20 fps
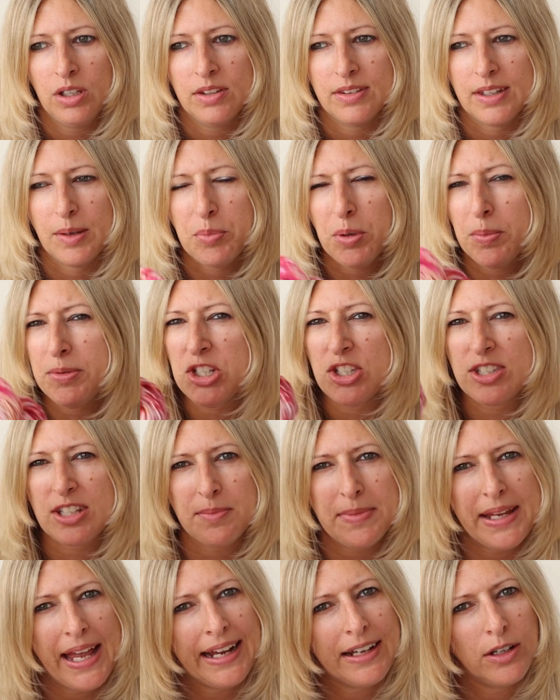They're probably just
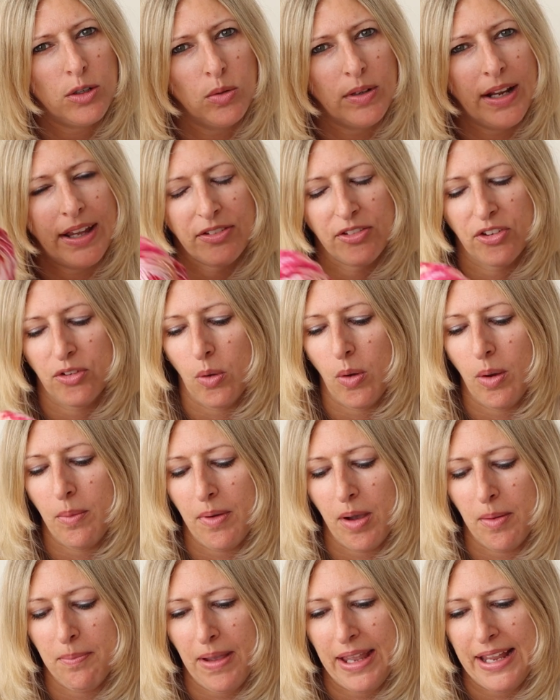going to be ankle length,
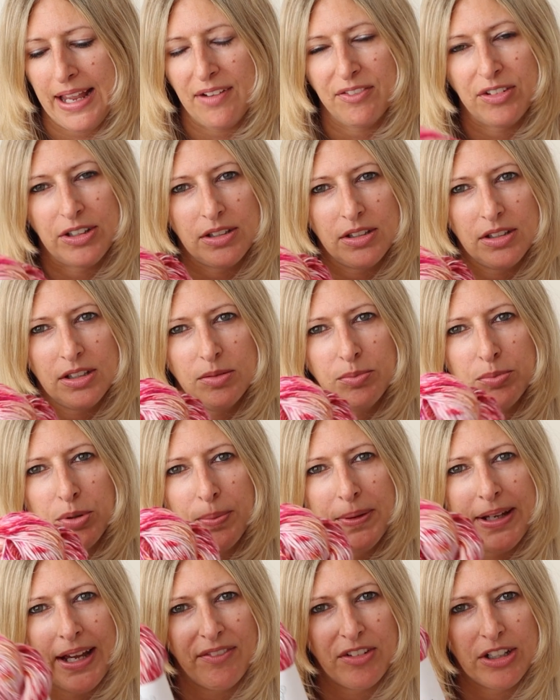so I may
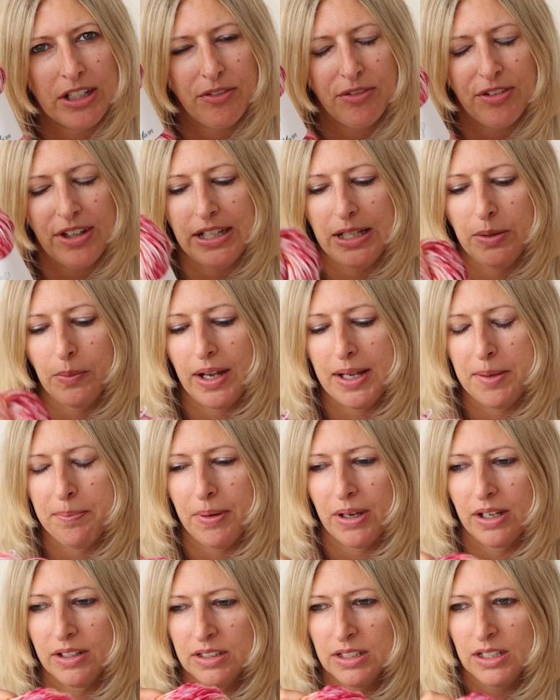probably have enough anyway,
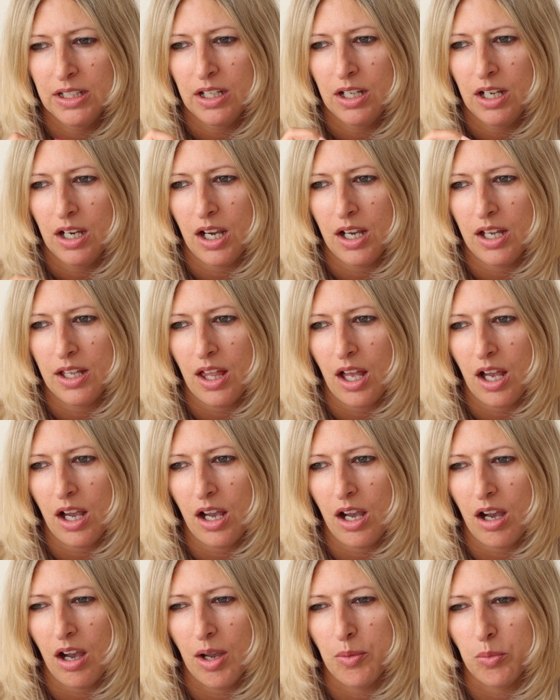but
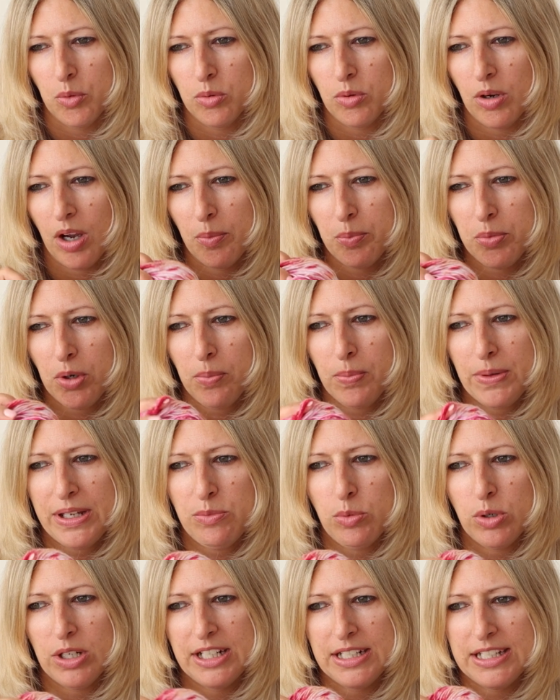I
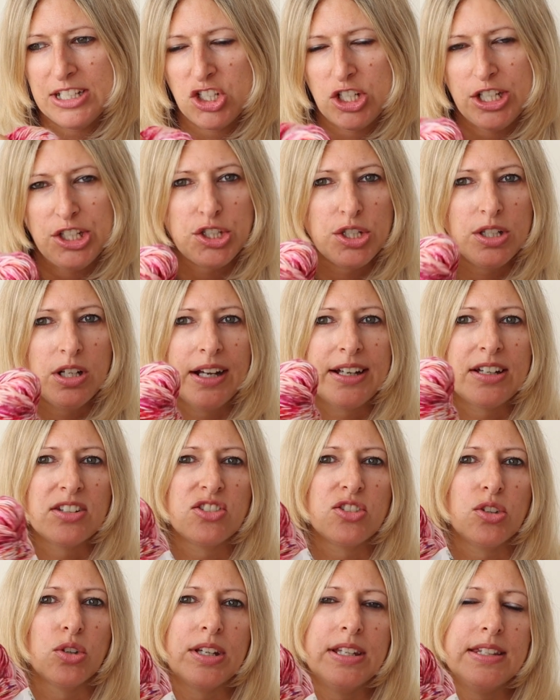probably will initially do like a
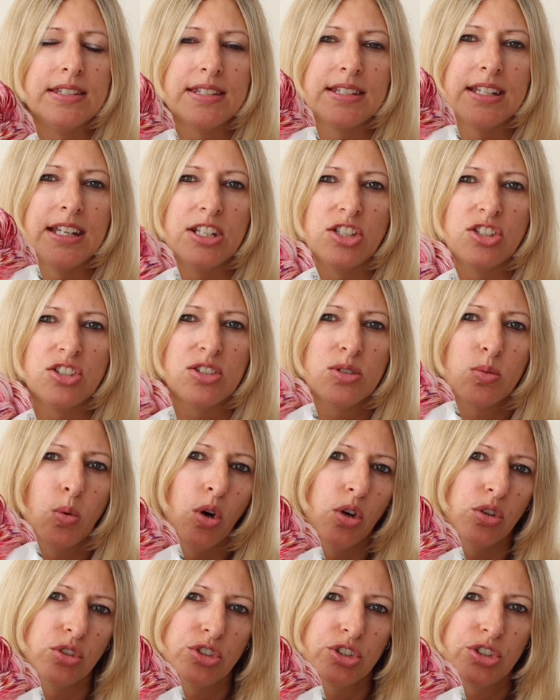stocking stitch
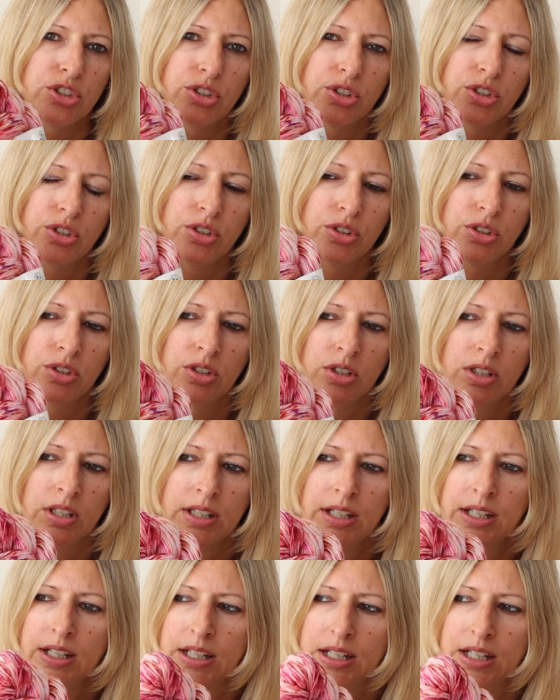swatch
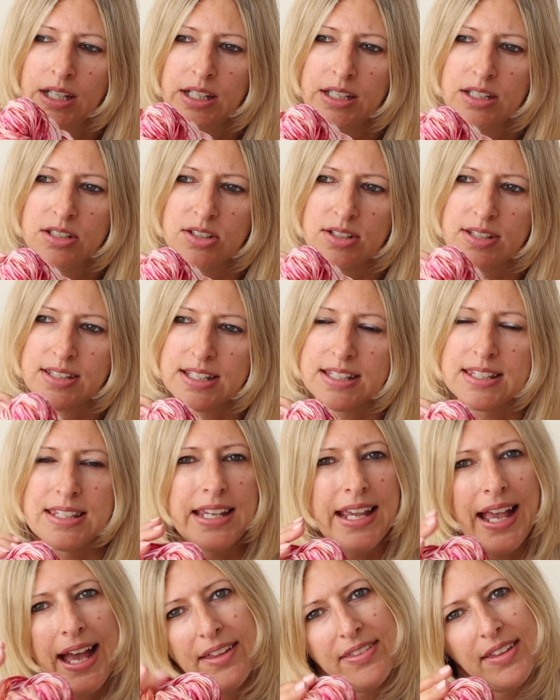just to
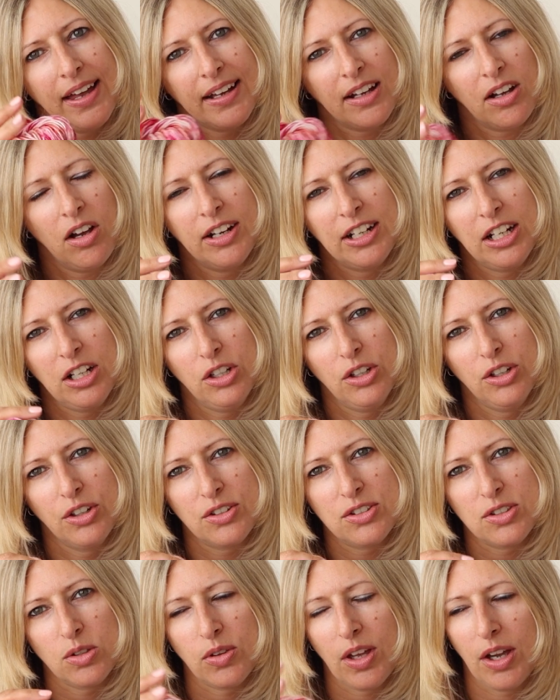see how that kind of
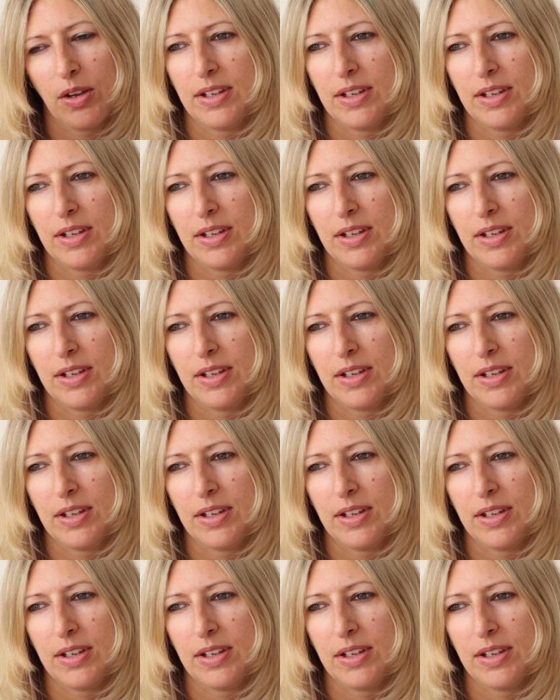looks, although